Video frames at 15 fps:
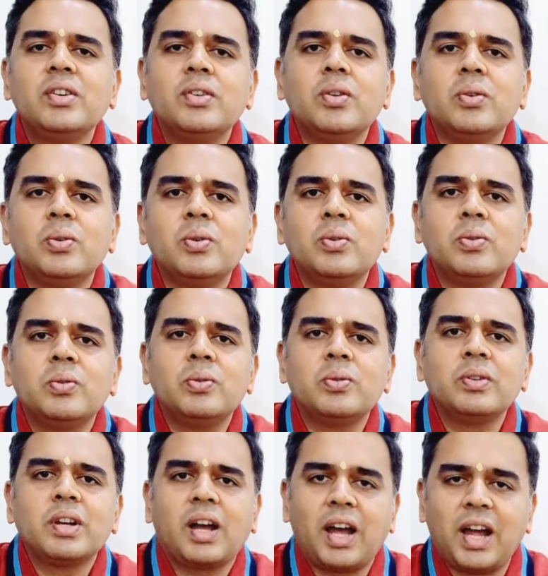to
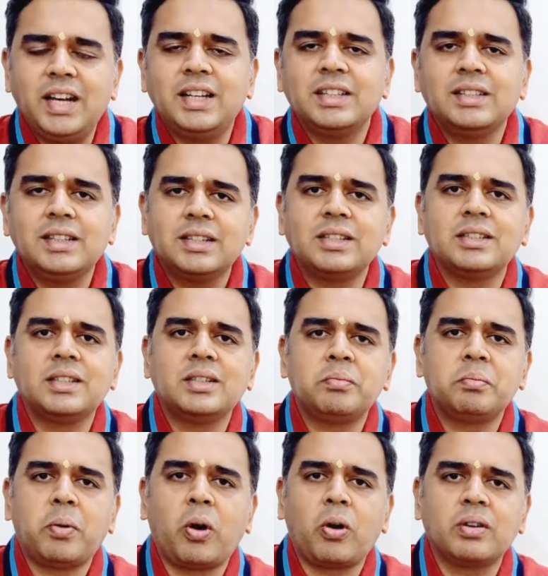hide in the
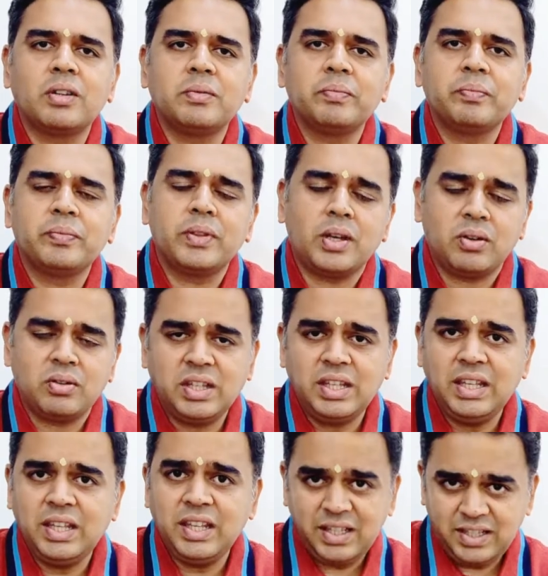pot. Now
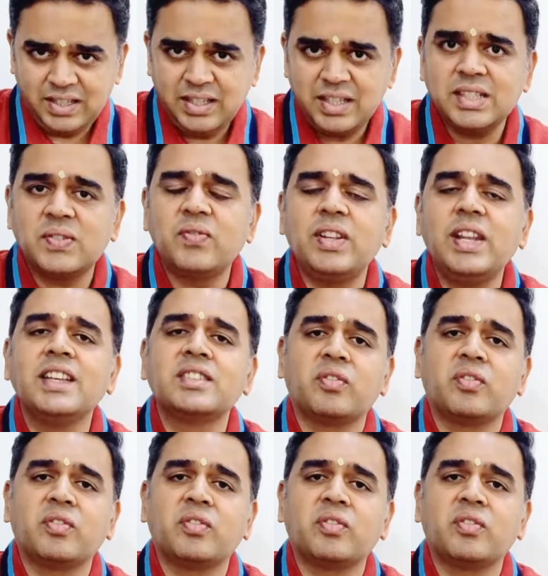he is feeling